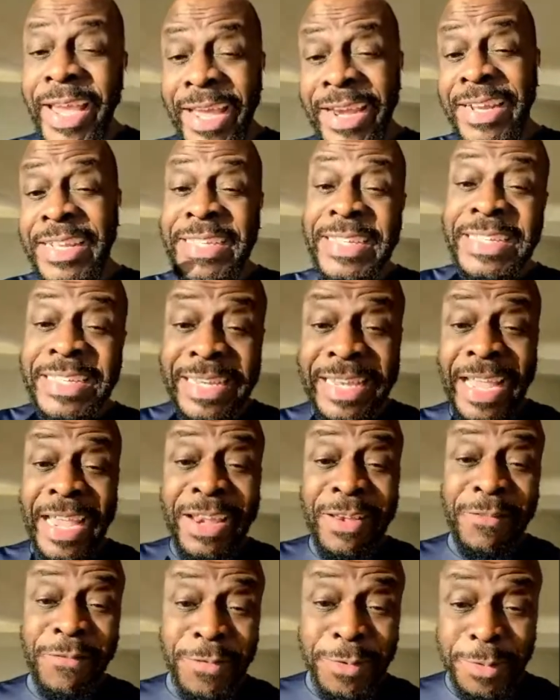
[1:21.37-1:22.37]
and this is
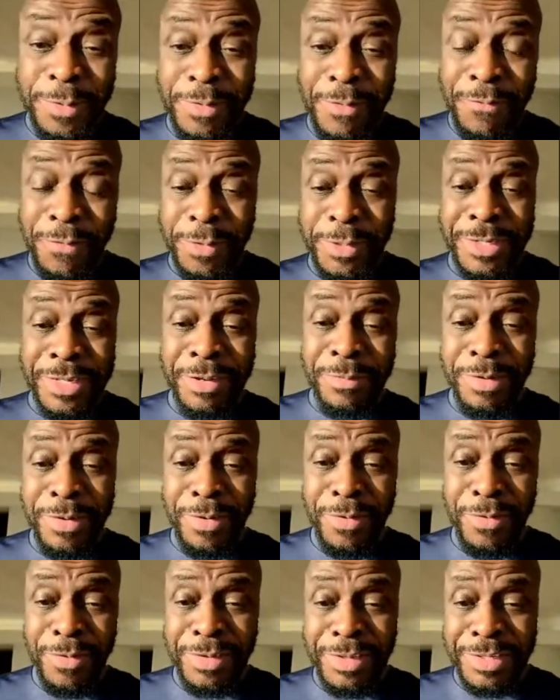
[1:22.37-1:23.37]
late for some
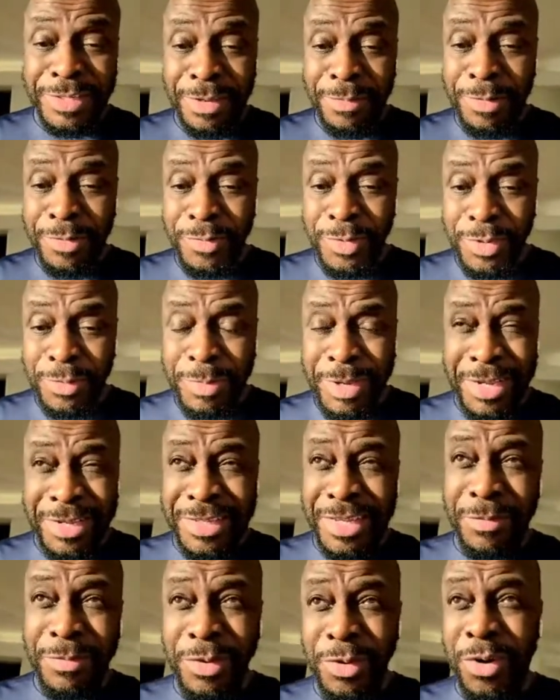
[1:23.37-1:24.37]
of you
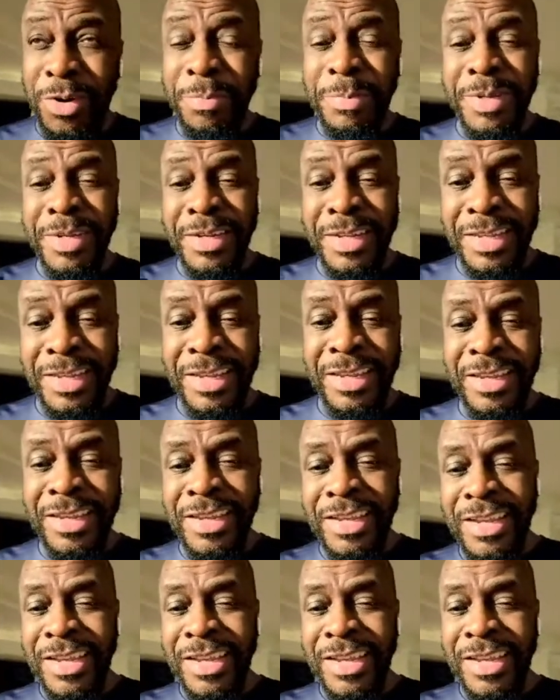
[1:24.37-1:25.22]
because I normally